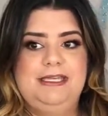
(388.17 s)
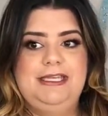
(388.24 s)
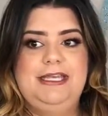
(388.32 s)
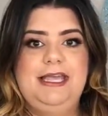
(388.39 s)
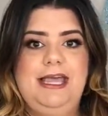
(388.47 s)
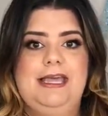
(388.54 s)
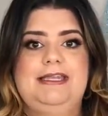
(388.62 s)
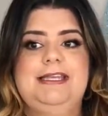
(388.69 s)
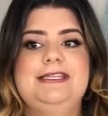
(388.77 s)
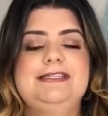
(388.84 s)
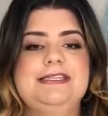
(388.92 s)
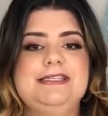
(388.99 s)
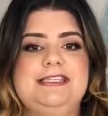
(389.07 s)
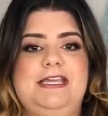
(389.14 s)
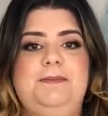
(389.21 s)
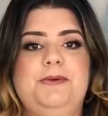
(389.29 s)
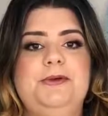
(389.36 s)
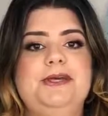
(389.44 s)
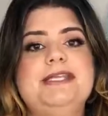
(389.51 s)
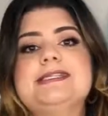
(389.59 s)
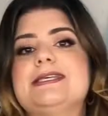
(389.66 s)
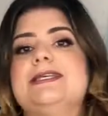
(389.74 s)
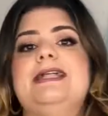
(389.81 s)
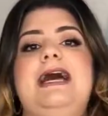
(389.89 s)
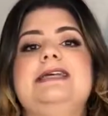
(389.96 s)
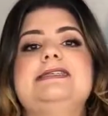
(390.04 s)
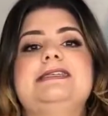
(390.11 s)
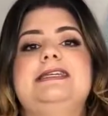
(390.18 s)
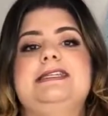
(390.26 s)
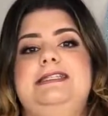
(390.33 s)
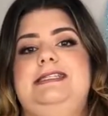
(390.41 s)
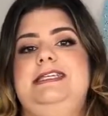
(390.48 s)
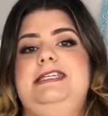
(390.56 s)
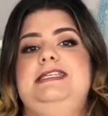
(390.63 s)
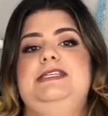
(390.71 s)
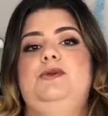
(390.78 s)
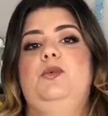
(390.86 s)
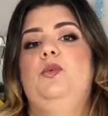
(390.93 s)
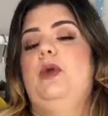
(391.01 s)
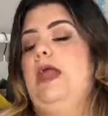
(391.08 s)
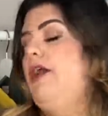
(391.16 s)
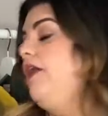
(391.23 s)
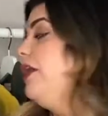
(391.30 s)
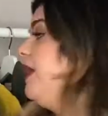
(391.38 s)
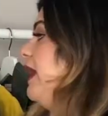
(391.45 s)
Again, it's a staple, it's a classic, it's easy to wear.